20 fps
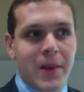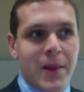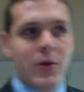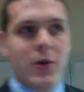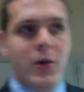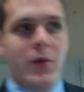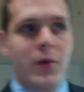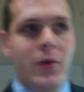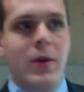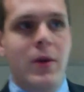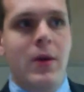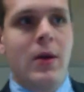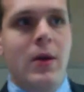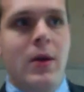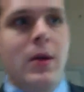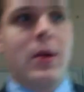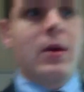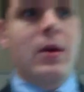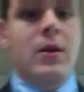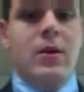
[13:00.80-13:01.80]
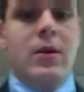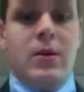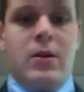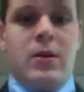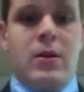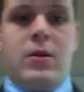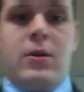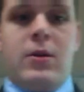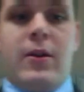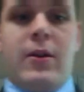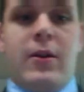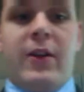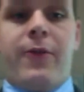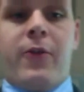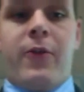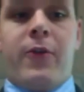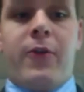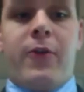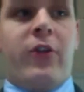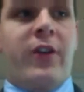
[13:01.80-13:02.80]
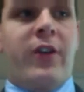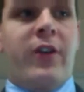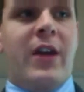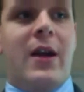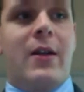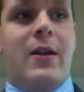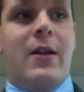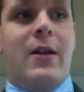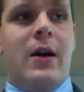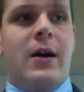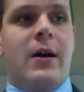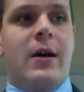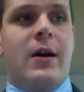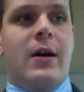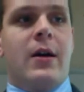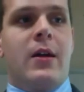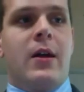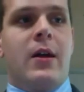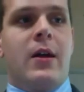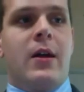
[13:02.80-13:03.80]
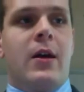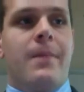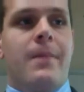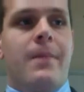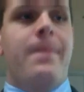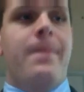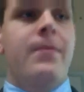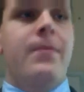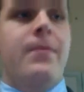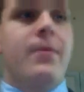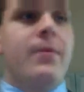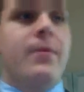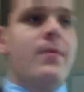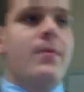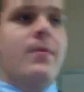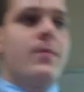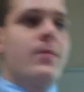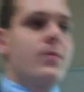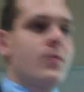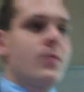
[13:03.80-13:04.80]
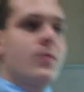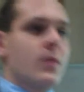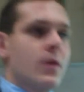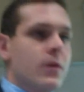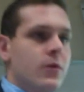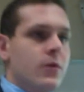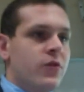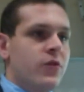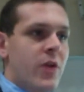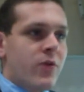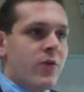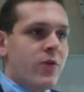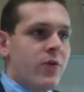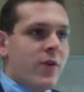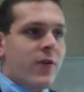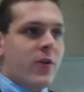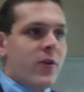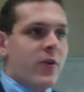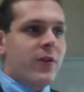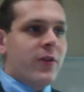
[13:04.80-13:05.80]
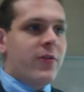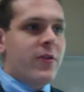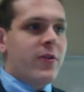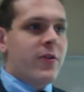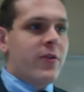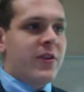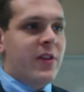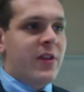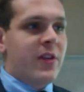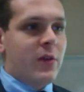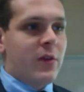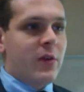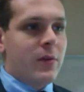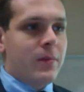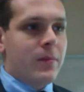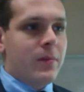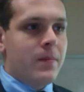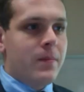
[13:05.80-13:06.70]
So let's first look at uh, uh, January 1st of 37.